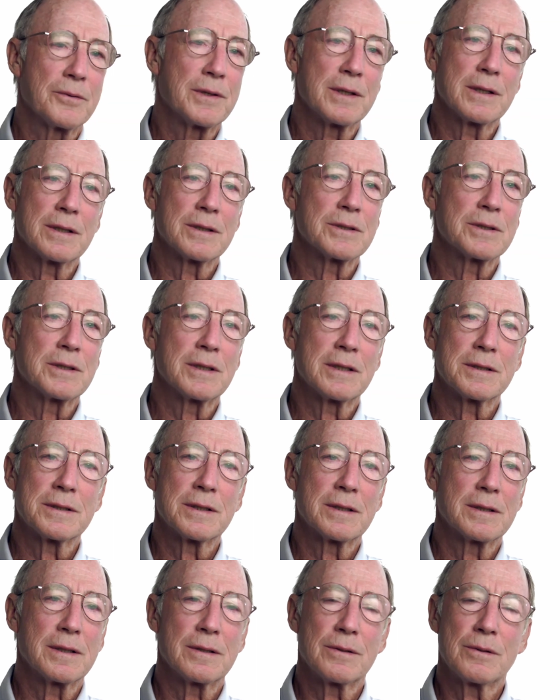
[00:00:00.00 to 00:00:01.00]
things.
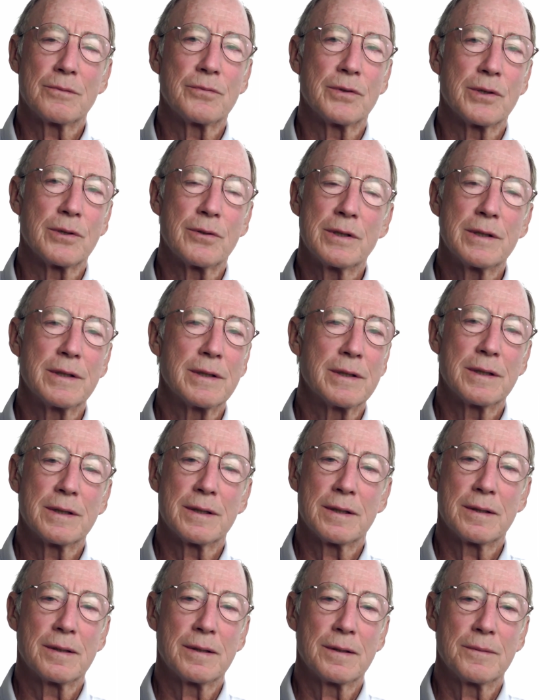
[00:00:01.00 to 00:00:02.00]
Just they're
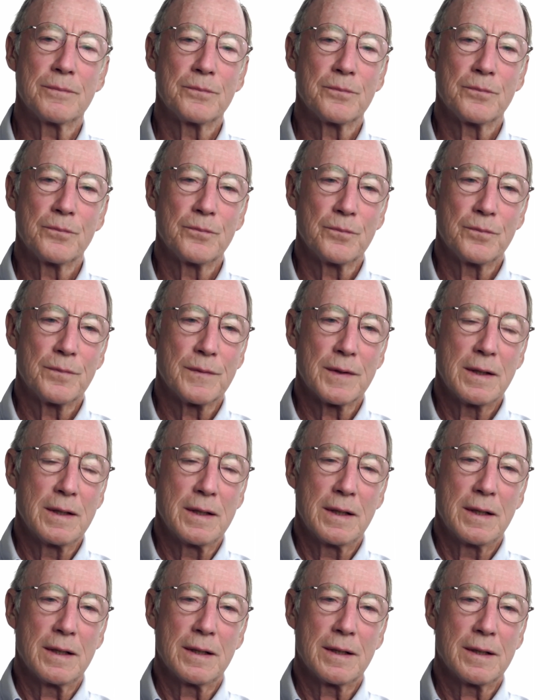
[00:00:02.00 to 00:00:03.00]
very uh,
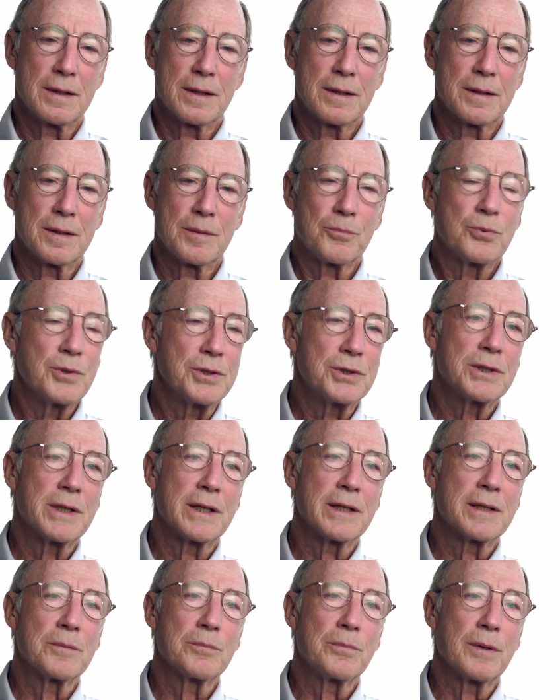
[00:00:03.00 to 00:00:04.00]
uh,
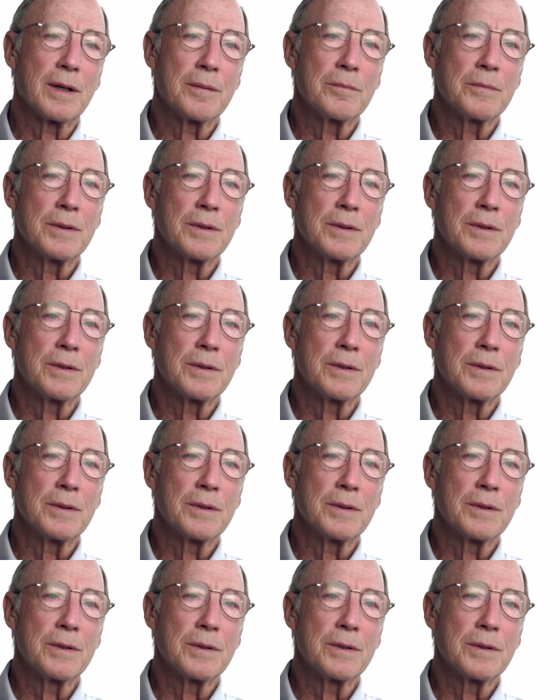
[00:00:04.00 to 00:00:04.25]
appreciated by